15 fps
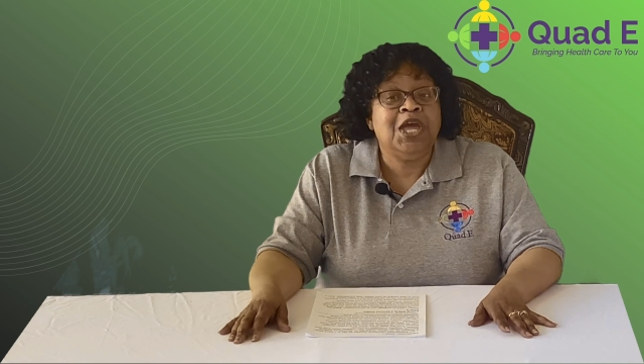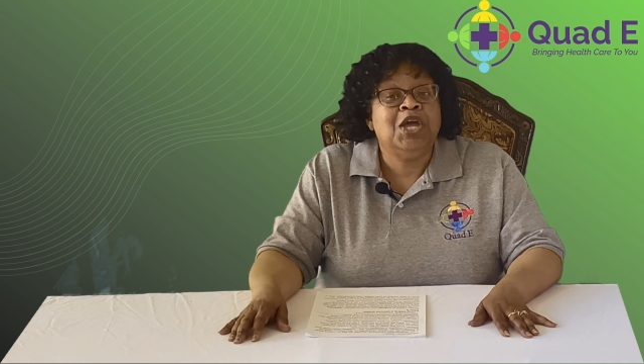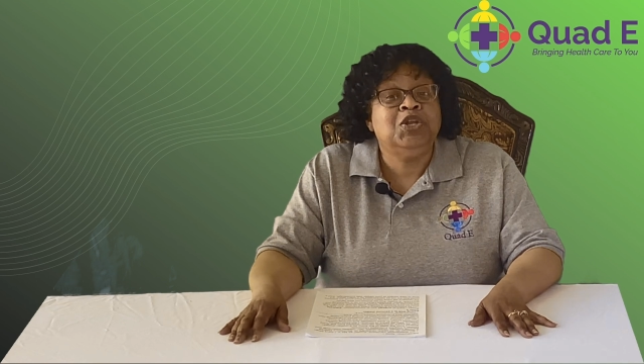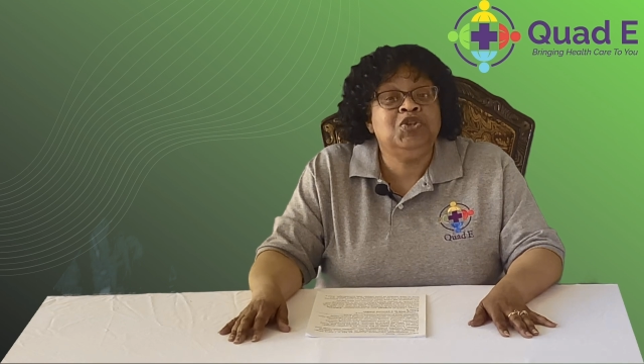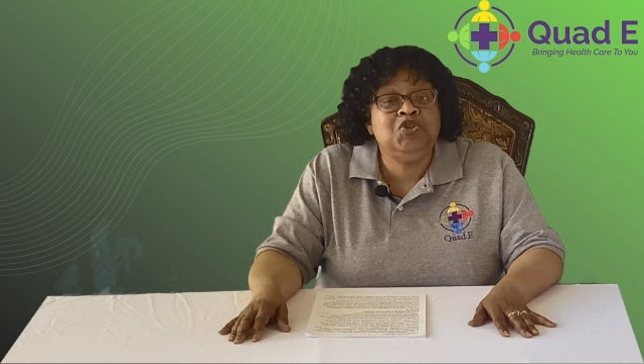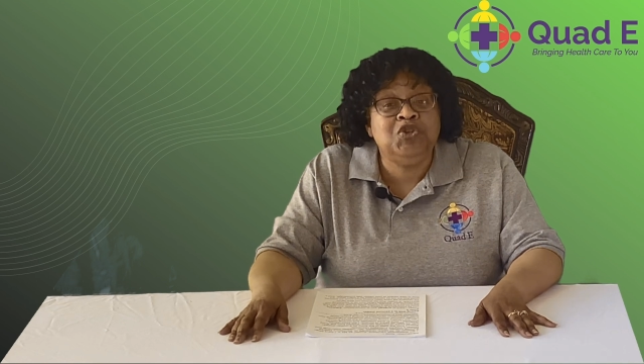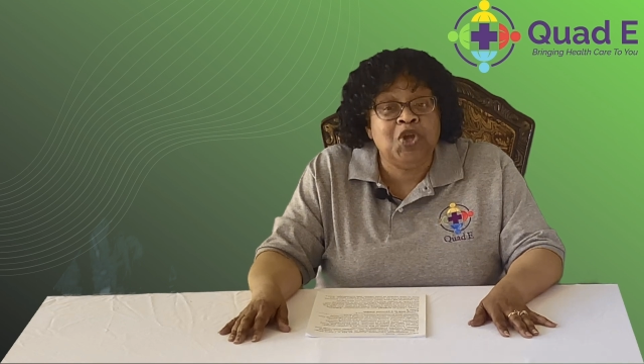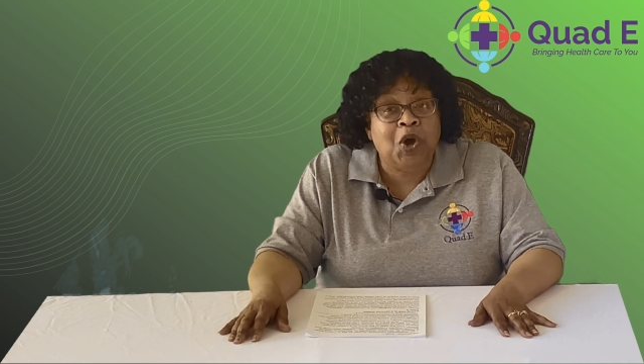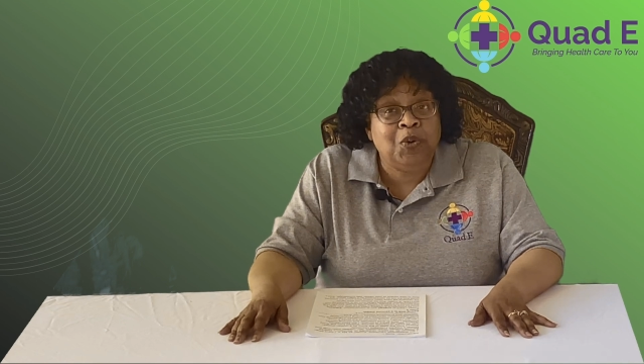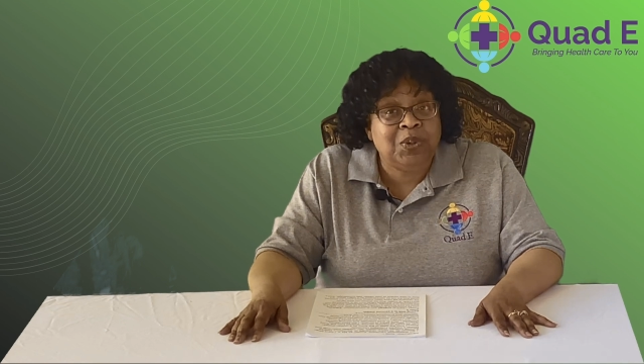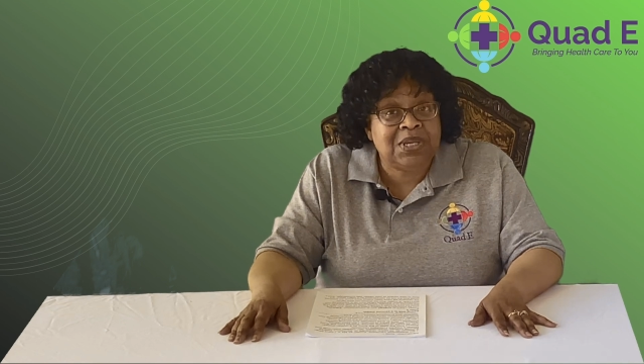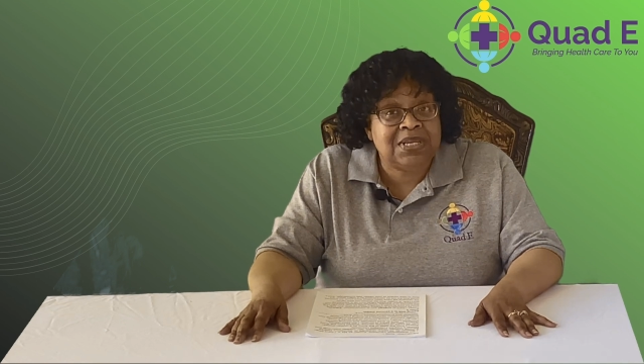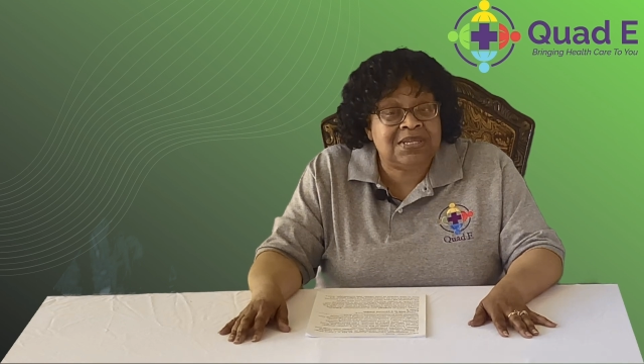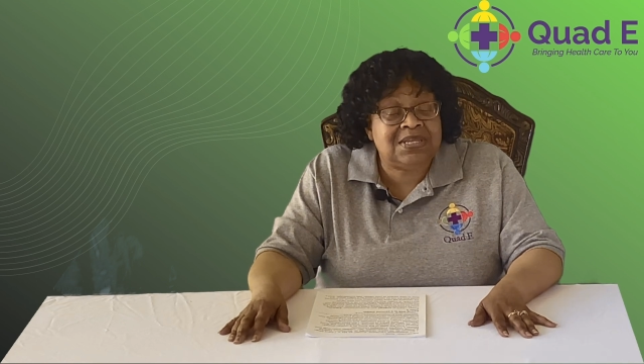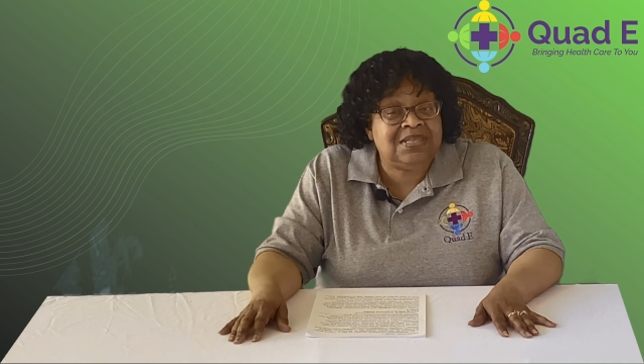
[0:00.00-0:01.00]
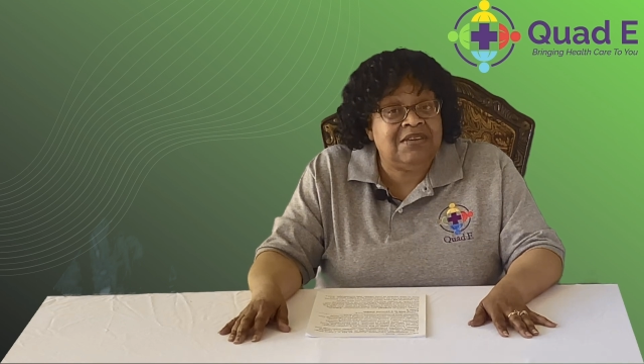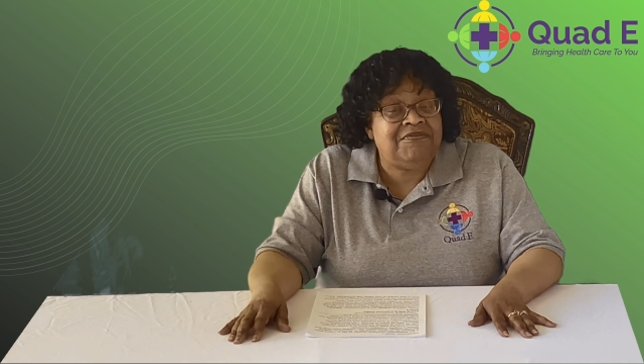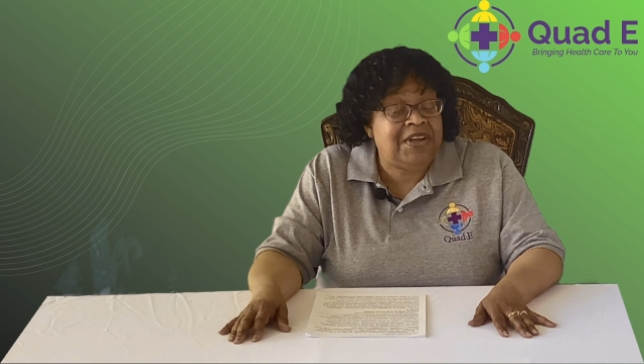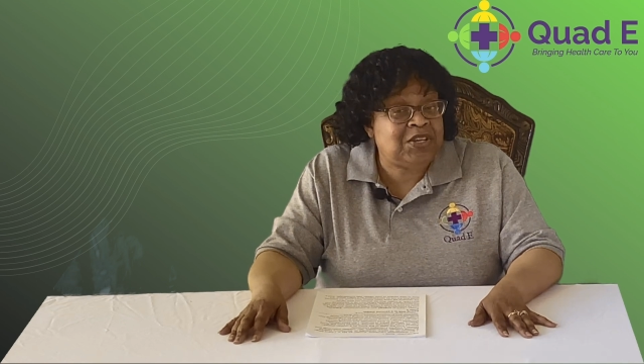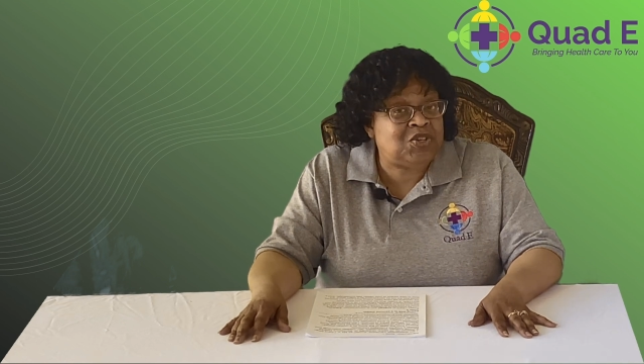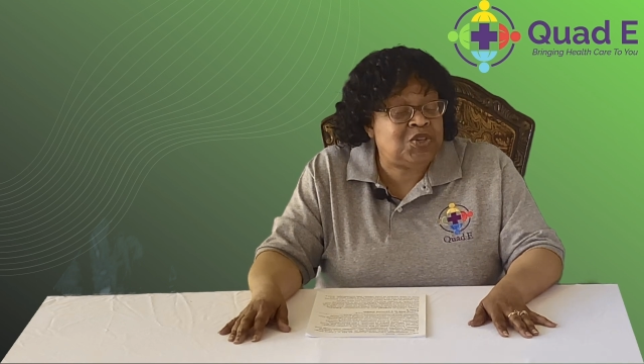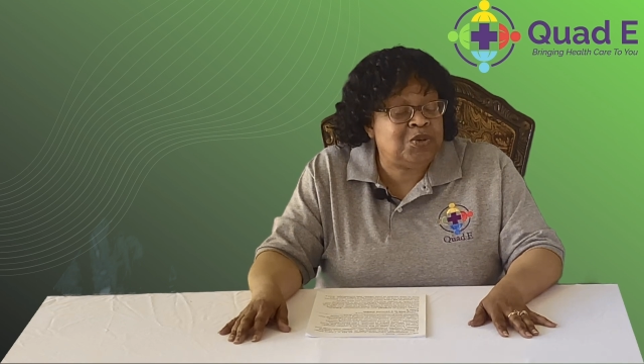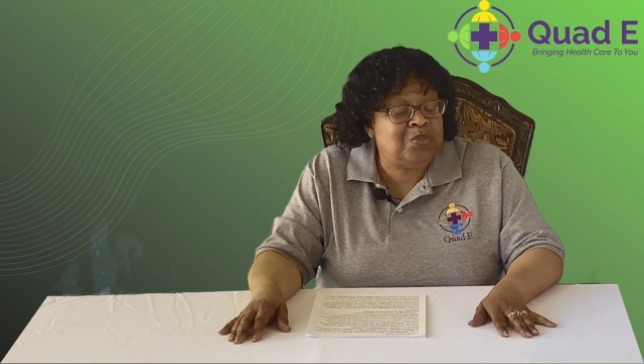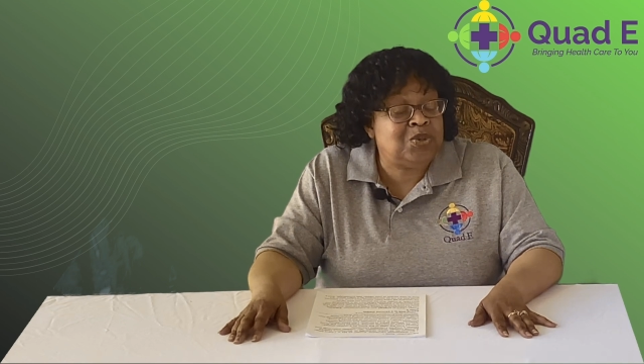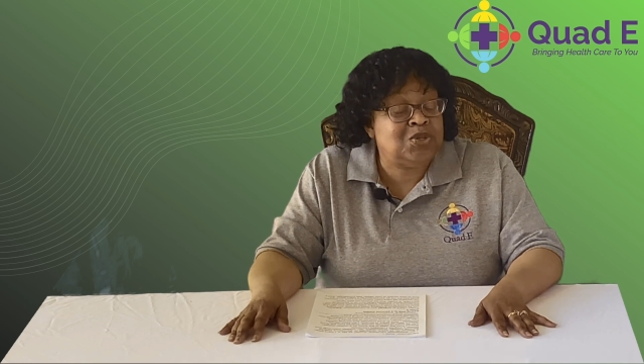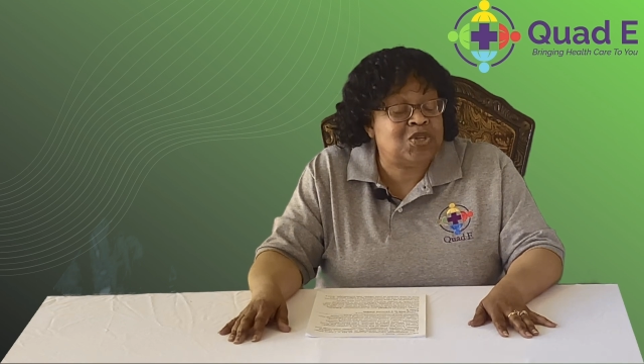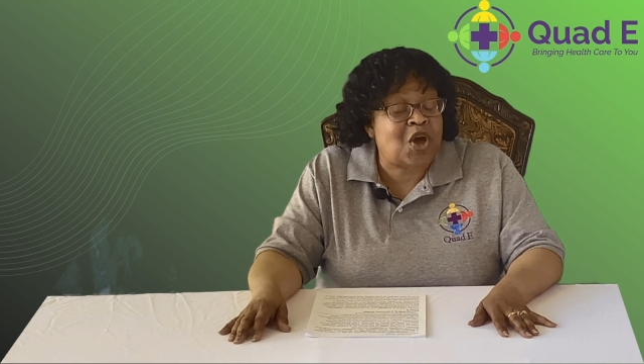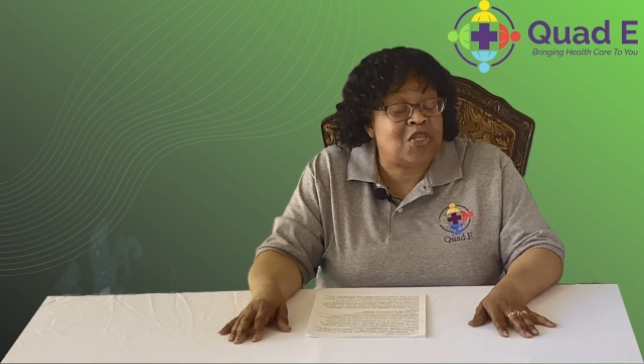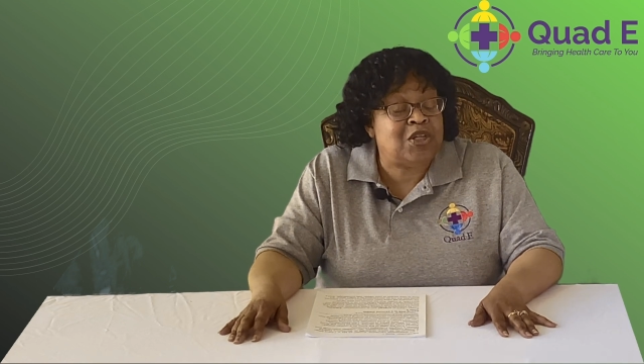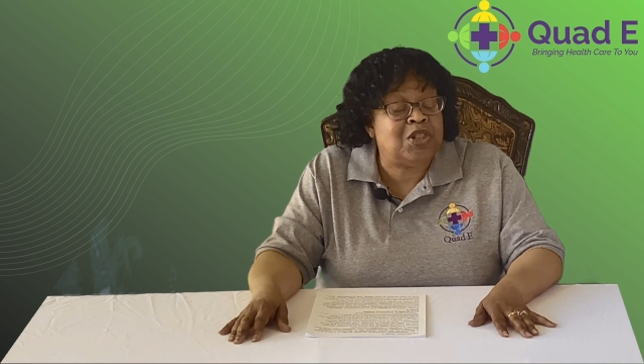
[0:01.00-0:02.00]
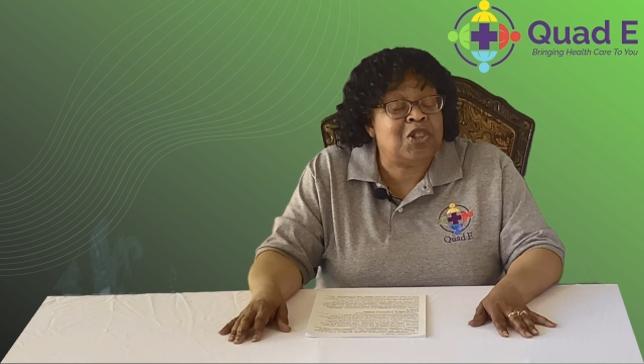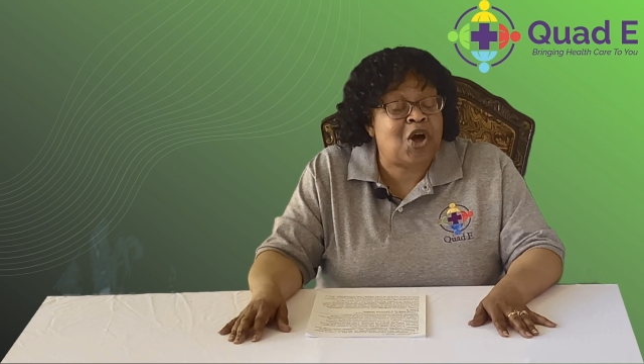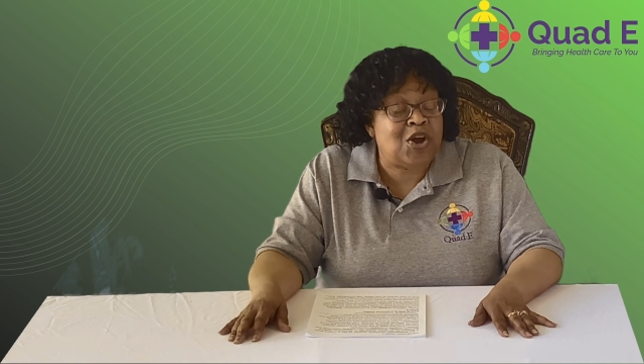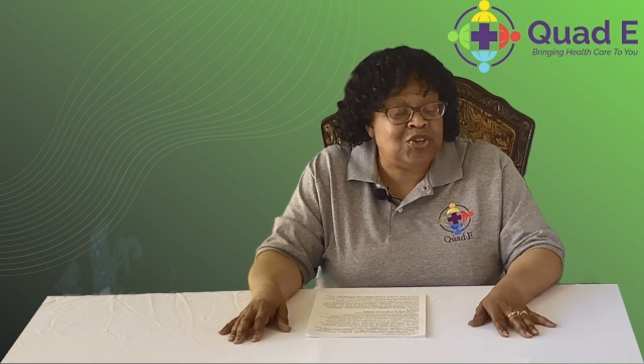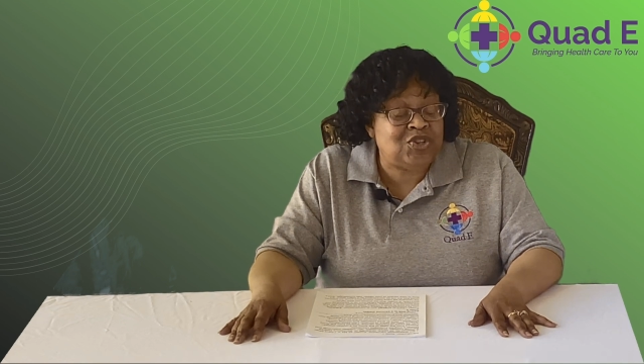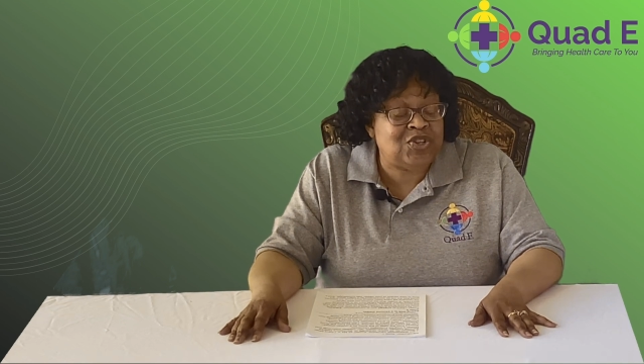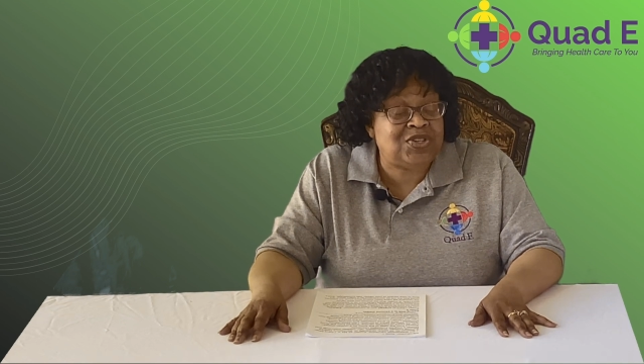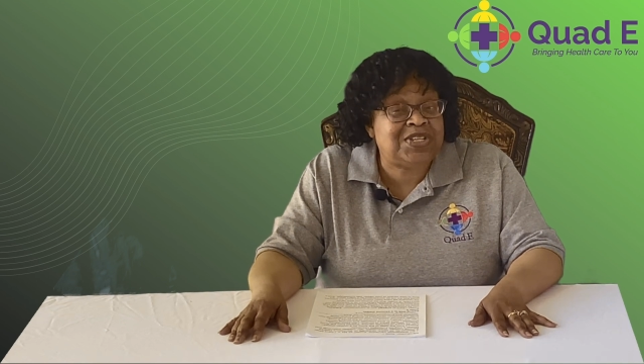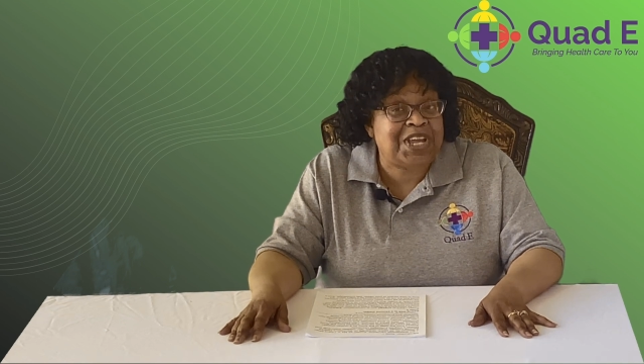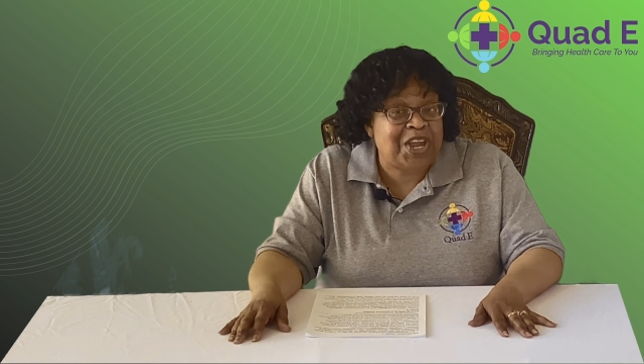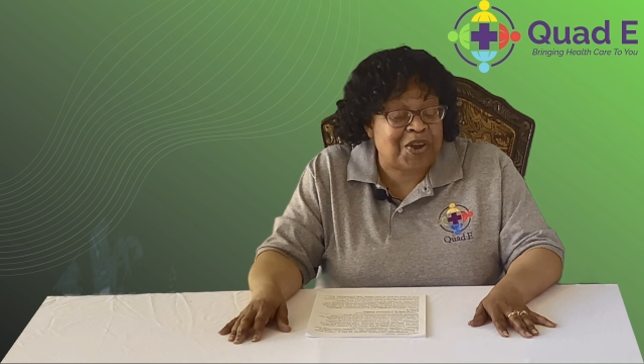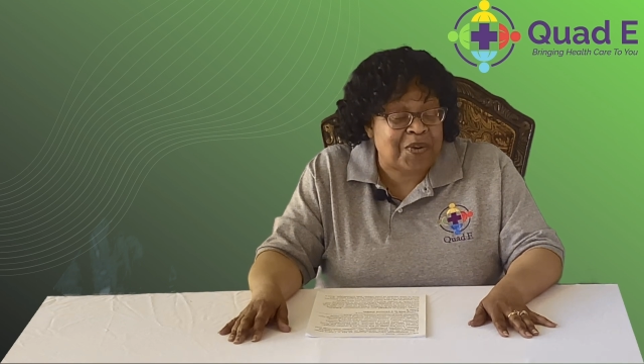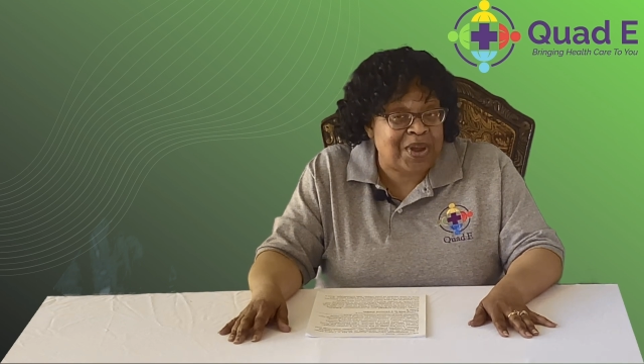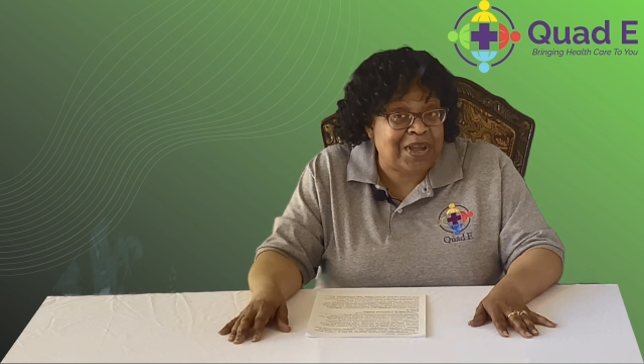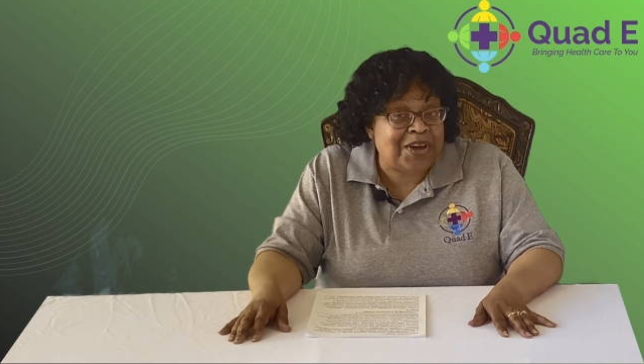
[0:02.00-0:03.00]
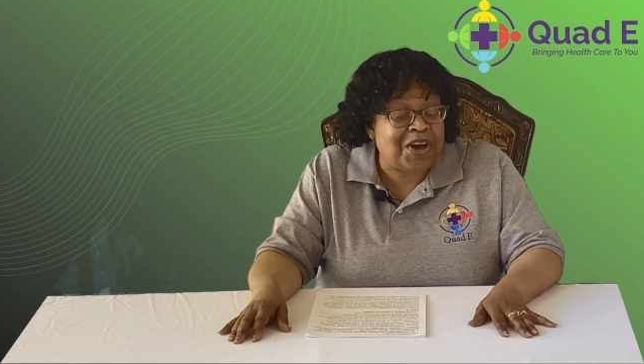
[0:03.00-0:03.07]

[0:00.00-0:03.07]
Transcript: Notice the vegetables are the largest area